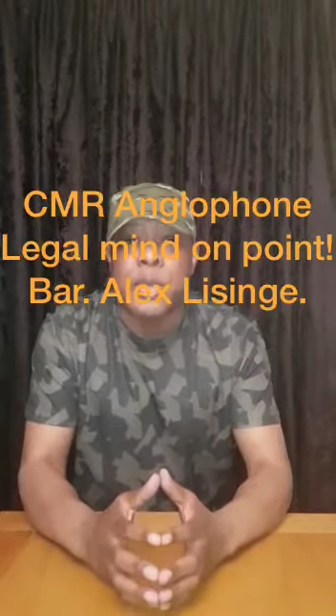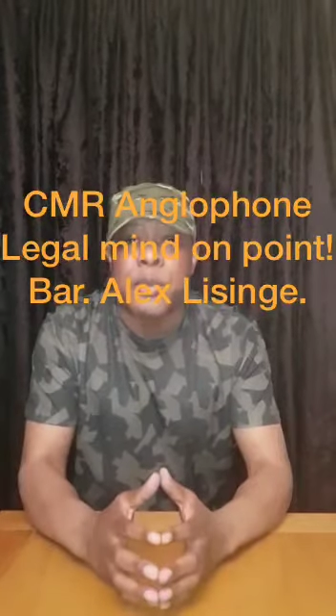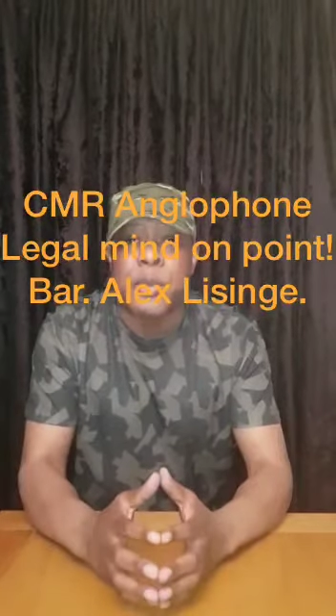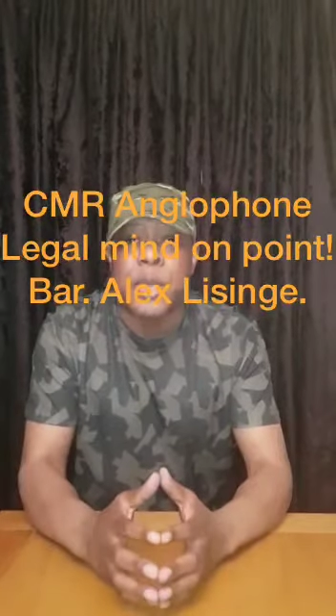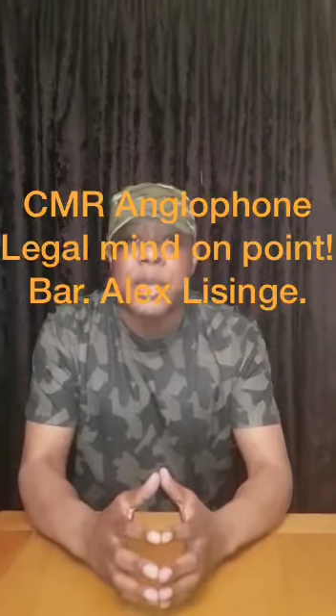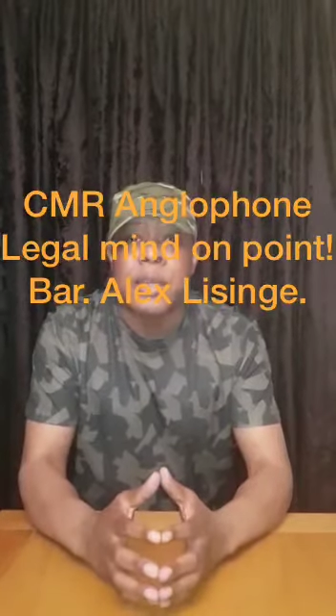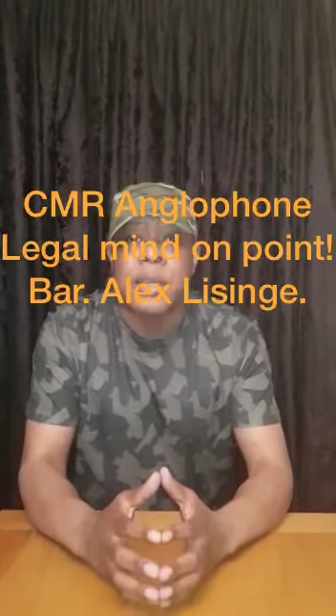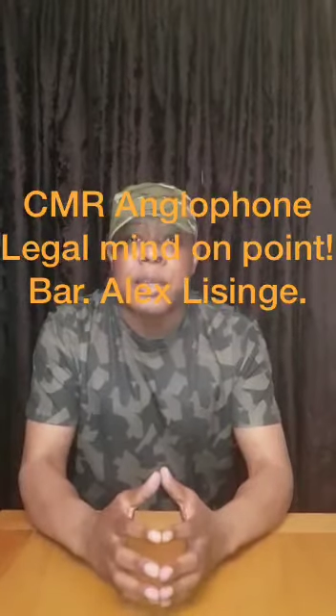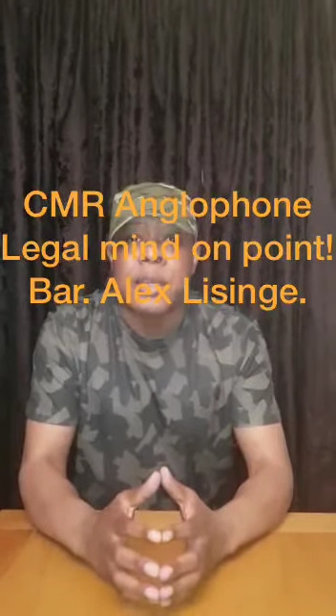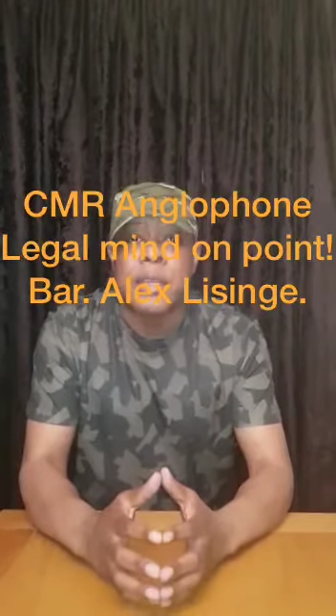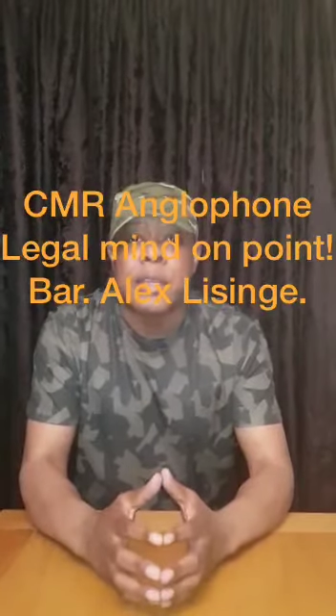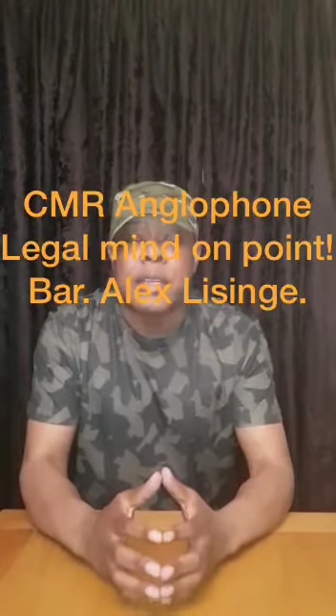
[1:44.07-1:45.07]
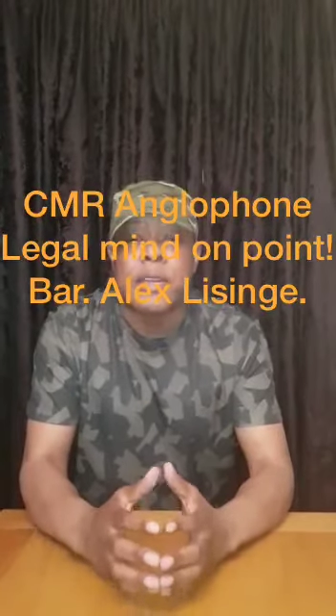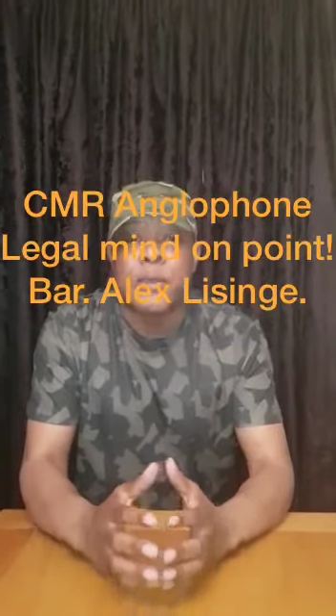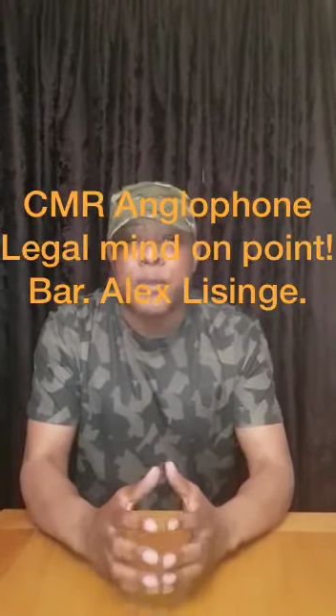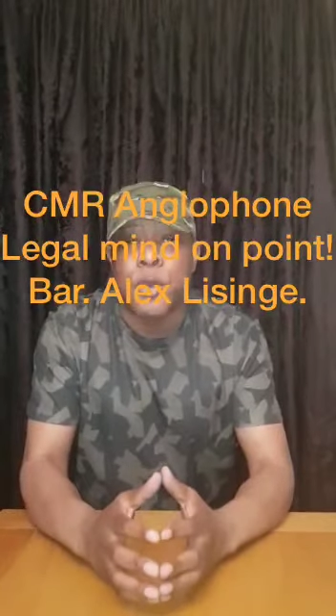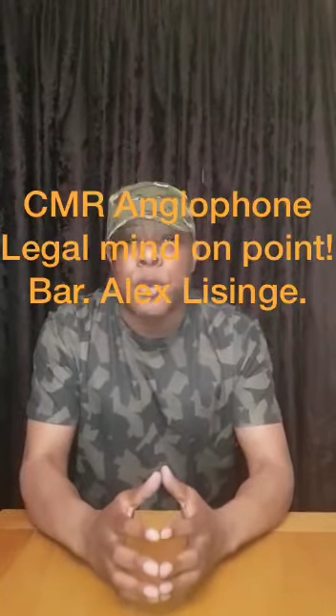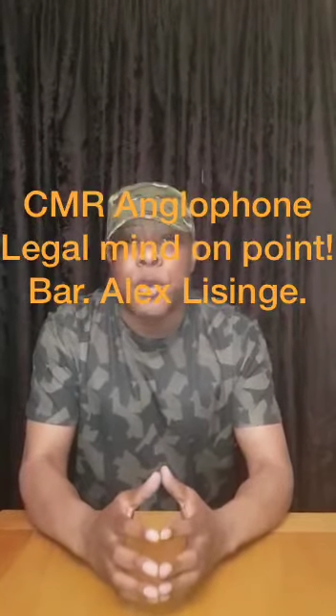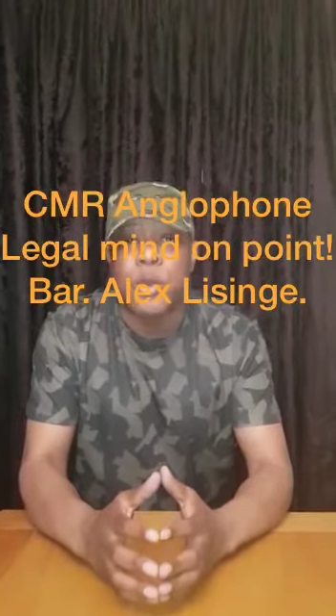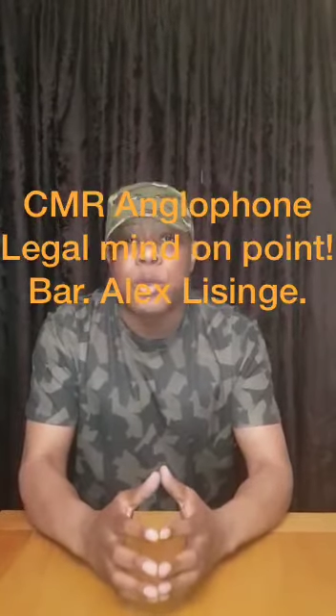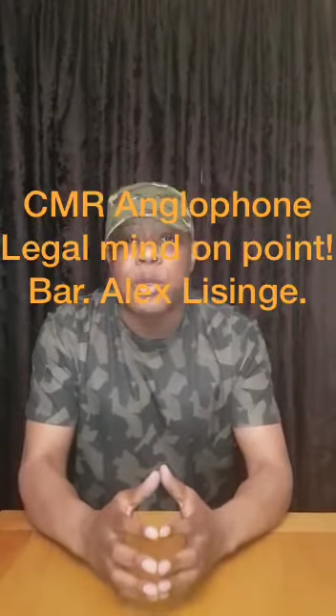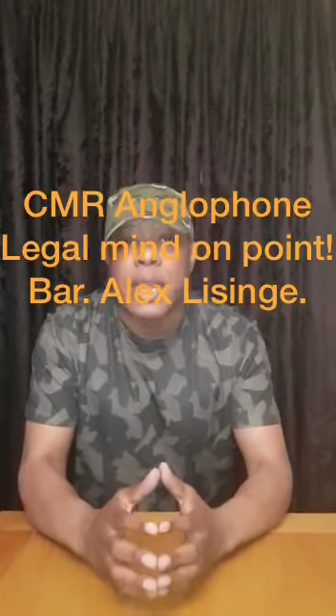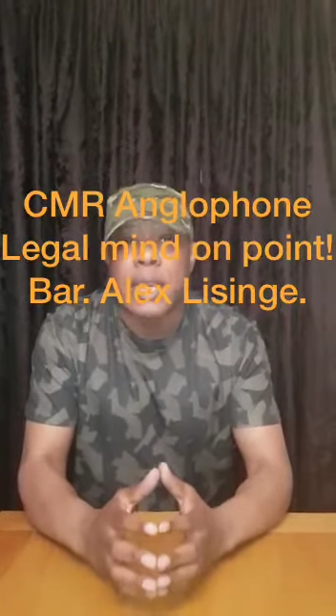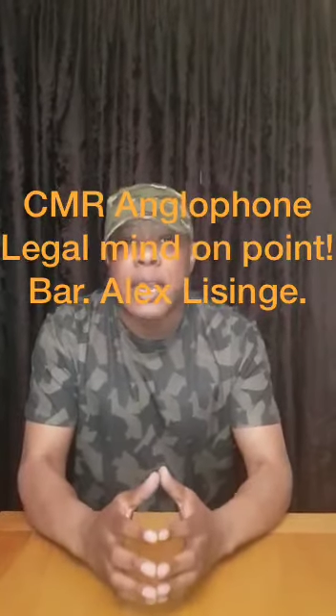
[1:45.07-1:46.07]
them way they
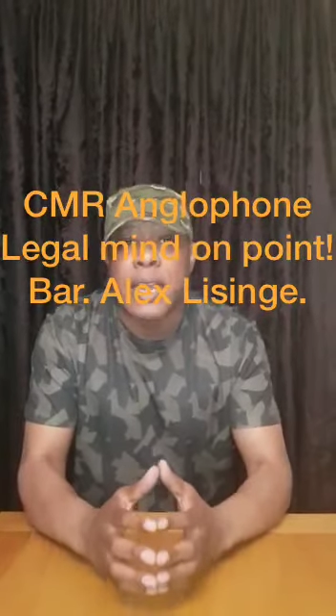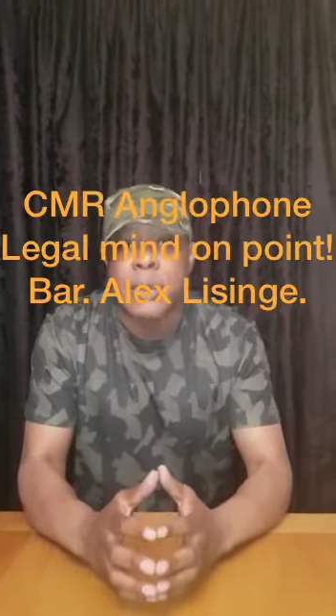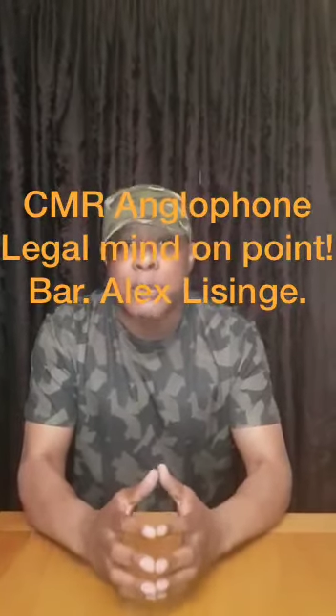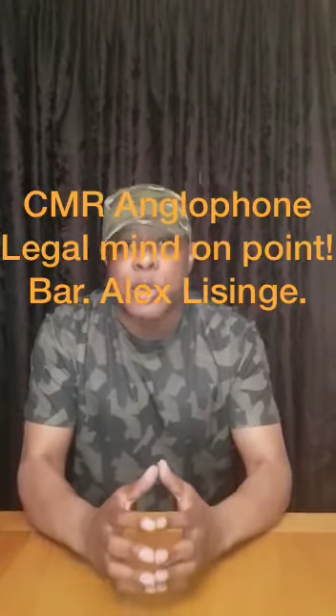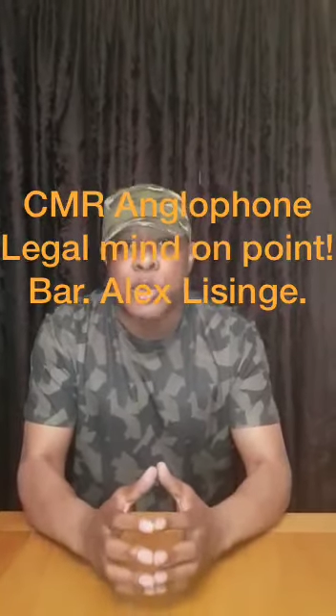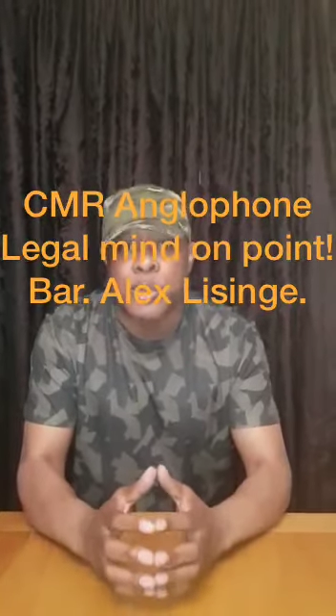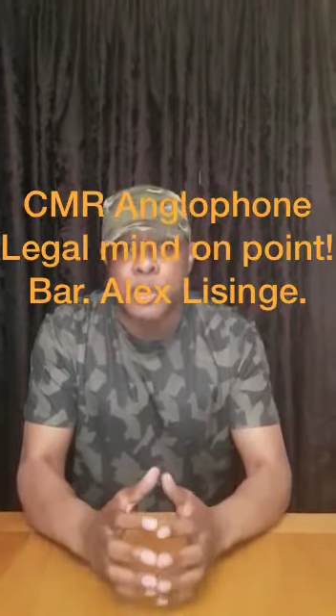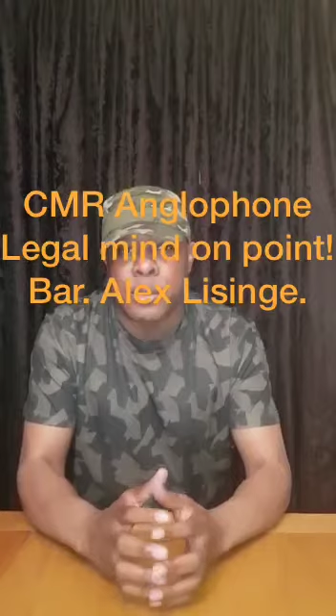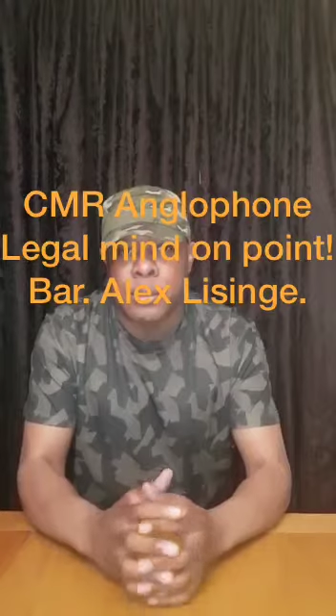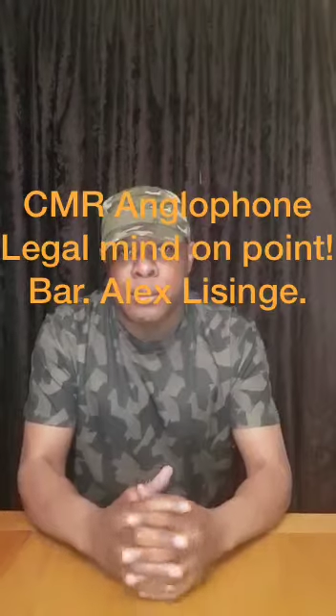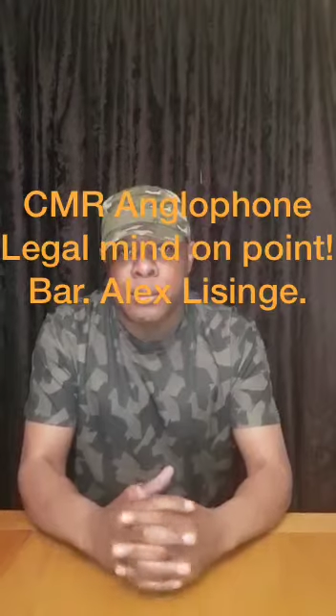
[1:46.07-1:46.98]
follow now their emotion.